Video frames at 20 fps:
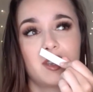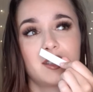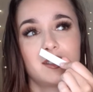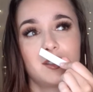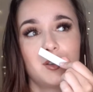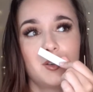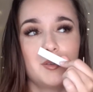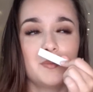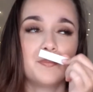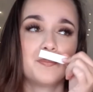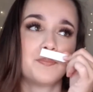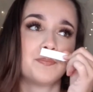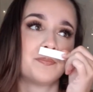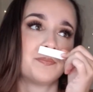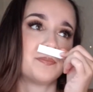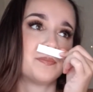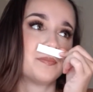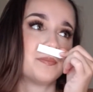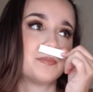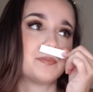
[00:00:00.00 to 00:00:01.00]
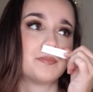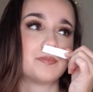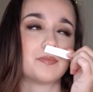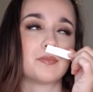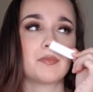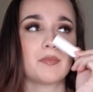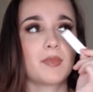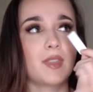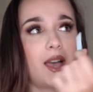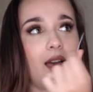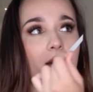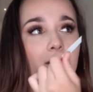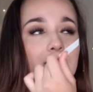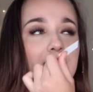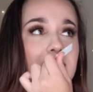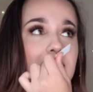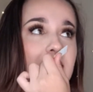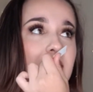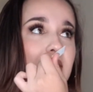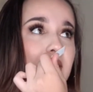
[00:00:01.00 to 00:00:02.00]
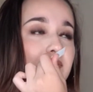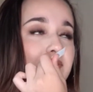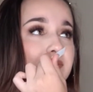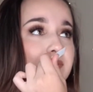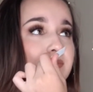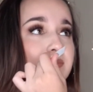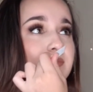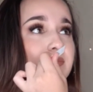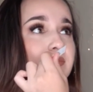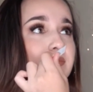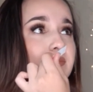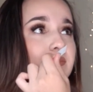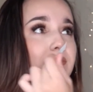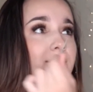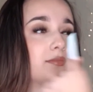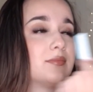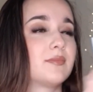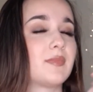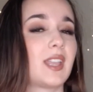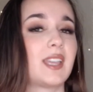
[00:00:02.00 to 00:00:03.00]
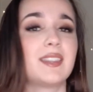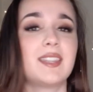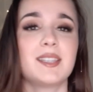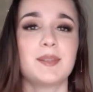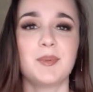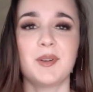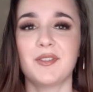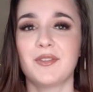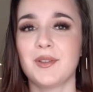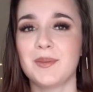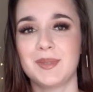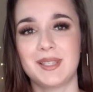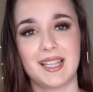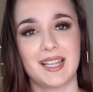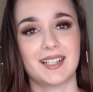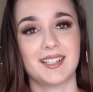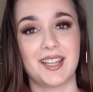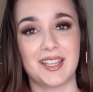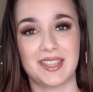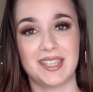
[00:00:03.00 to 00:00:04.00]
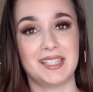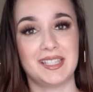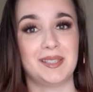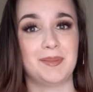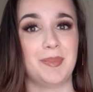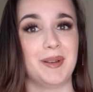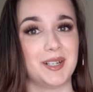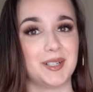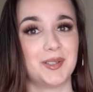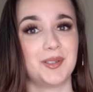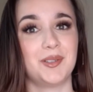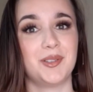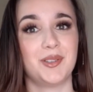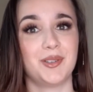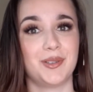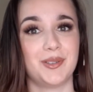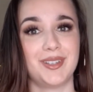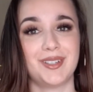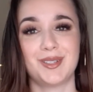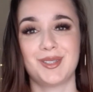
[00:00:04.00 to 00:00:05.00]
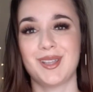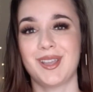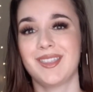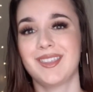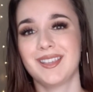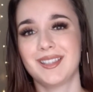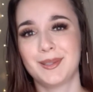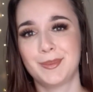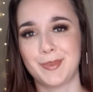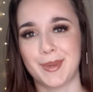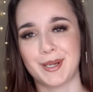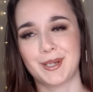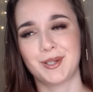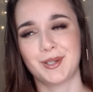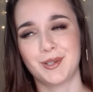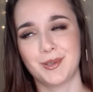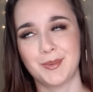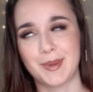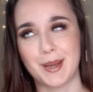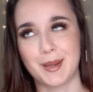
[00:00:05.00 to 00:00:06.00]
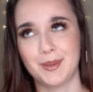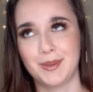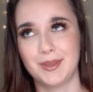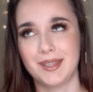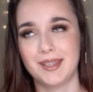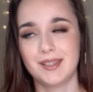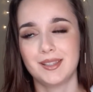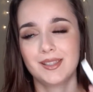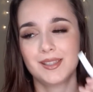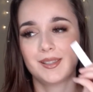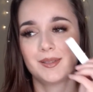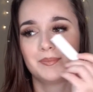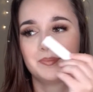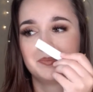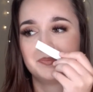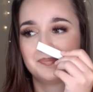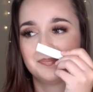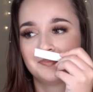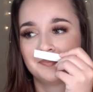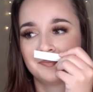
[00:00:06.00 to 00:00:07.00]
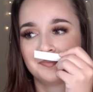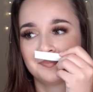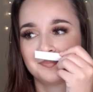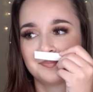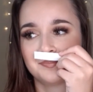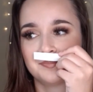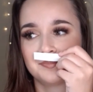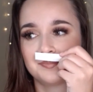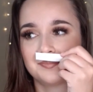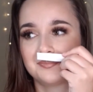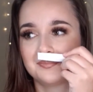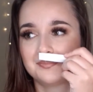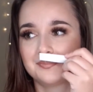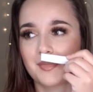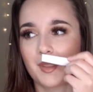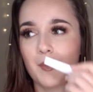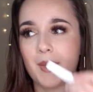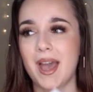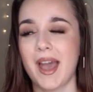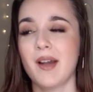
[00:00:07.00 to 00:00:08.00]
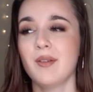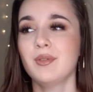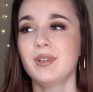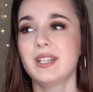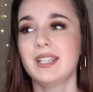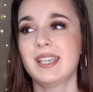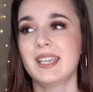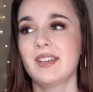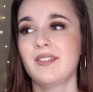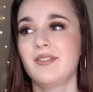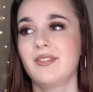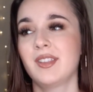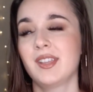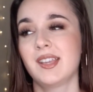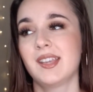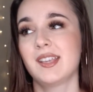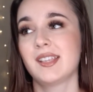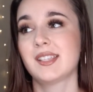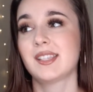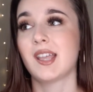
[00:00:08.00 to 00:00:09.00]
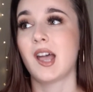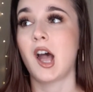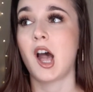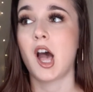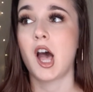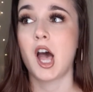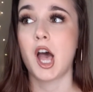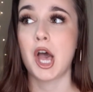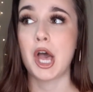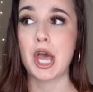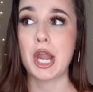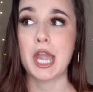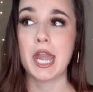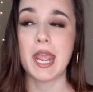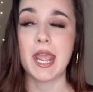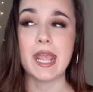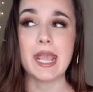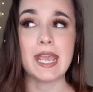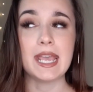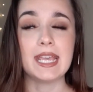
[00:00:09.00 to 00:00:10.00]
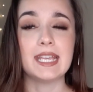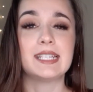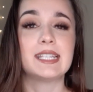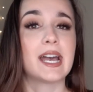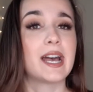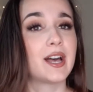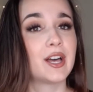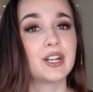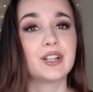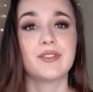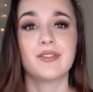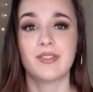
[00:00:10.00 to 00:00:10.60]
So I would say this perfume is like nothing special though. There's nothing special about this. But I would give this an 8 out of